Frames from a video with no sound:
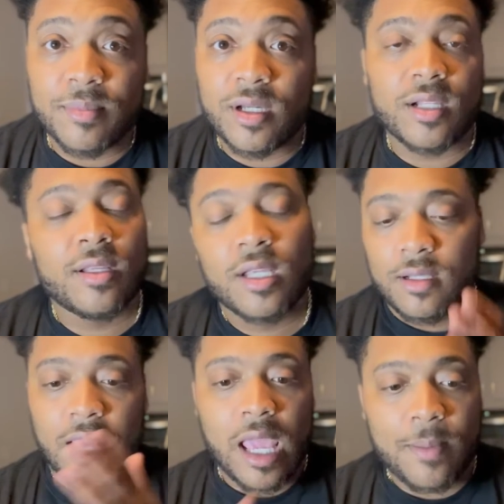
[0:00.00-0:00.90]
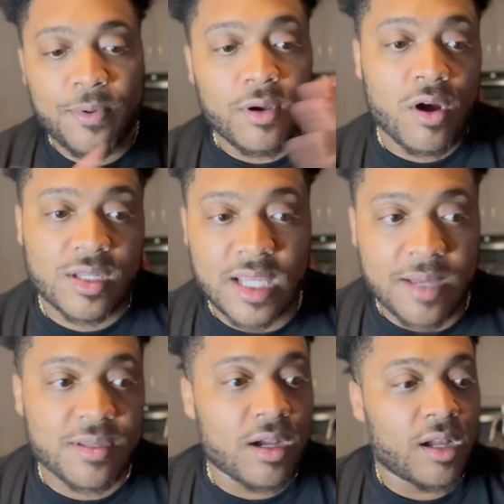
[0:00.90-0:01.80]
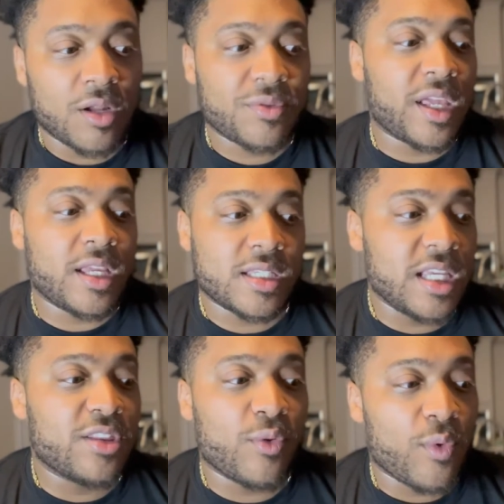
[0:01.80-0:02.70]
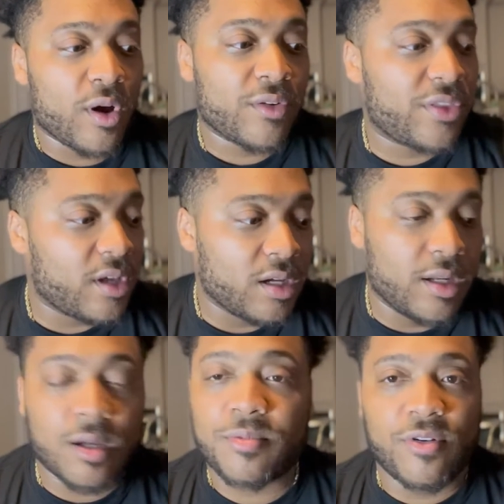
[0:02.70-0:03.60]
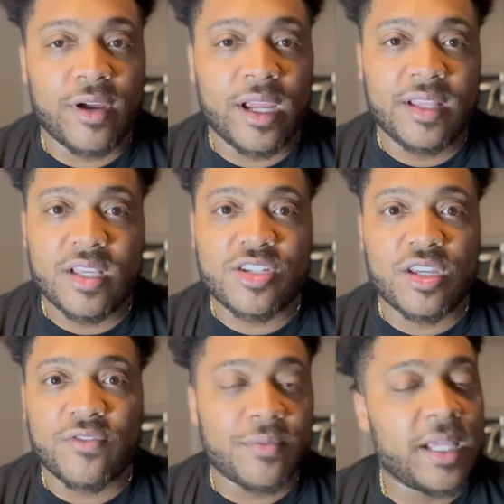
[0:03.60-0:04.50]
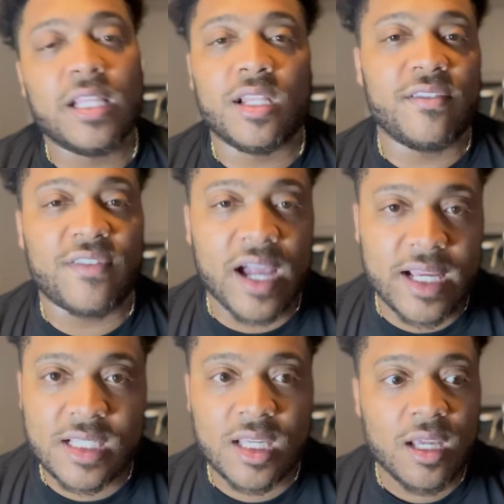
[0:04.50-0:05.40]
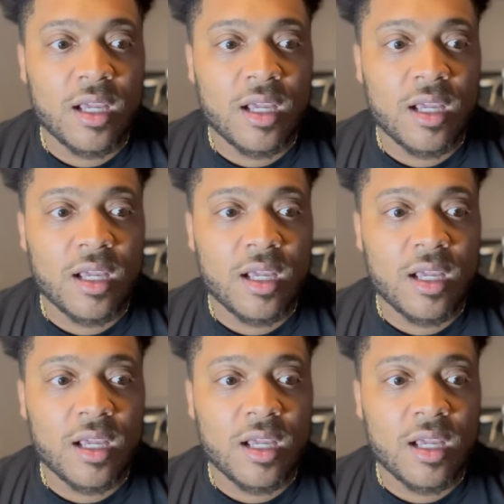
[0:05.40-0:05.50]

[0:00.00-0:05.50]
But Apple or Samsung, I don't think it's either worth an upgrade this year from either device.